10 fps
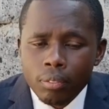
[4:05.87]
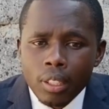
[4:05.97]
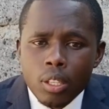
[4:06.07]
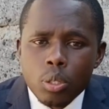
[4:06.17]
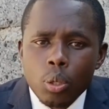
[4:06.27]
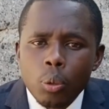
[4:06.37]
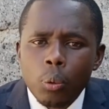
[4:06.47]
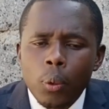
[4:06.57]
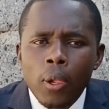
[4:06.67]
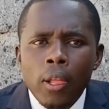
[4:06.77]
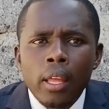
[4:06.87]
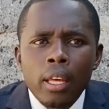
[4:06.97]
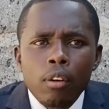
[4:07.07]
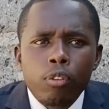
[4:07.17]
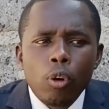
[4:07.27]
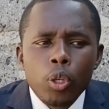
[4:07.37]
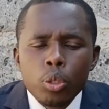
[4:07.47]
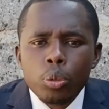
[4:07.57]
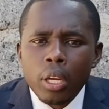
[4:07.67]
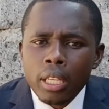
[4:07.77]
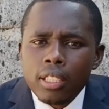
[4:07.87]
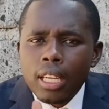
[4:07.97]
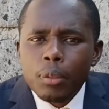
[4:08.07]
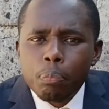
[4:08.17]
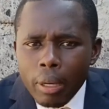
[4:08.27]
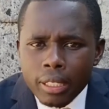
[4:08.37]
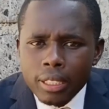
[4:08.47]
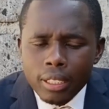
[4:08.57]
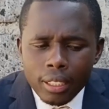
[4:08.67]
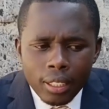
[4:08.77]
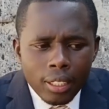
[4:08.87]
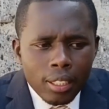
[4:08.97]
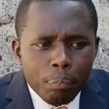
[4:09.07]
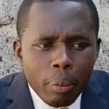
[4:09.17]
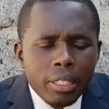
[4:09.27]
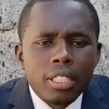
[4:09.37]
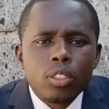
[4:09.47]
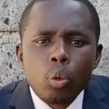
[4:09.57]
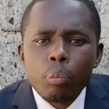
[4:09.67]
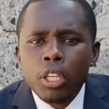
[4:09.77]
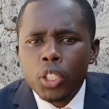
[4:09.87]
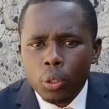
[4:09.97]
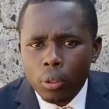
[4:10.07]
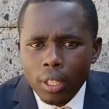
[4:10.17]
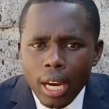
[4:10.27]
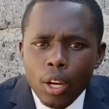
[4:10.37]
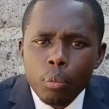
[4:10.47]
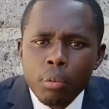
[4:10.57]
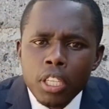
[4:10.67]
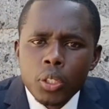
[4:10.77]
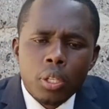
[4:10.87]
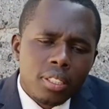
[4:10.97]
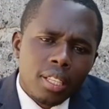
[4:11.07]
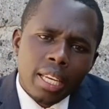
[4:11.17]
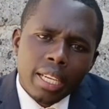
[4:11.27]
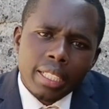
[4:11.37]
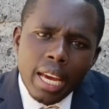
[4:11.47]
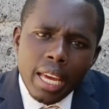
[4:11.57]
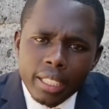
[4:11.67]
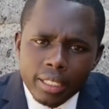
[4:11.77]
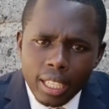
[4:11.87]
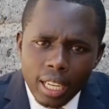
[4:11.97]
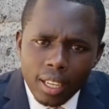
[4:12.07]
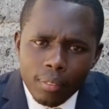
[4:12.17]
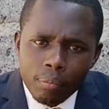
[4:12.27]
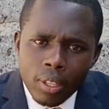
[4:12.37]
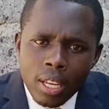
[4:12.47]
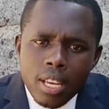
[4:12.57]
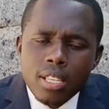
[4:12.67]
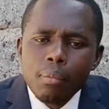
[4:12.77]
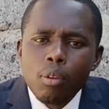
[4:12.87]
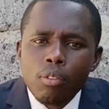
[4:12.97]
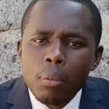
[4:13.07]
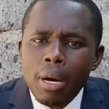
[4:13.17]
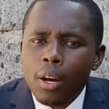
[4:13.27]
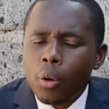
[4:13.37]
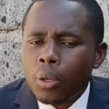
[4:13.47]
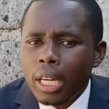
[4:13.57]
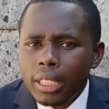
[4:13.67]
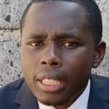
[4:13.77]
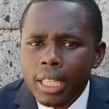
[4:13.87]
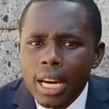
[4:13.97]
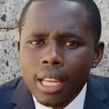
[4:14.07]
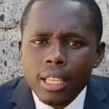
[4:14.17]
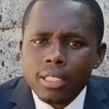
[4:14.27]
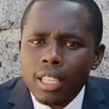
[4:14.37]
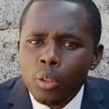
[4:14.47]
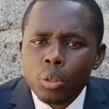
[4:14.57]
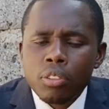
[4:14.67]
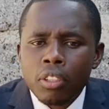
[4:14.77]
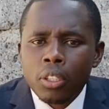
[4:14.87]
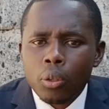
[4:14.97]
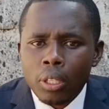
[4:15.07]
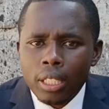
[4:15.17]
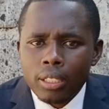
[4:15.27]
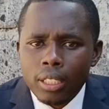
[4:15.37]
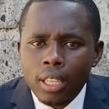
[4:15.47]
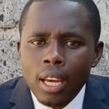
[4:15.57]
So for you to get that party's nomination, a nomination is like a direct card. Some of them are conducted, others are not even conducted.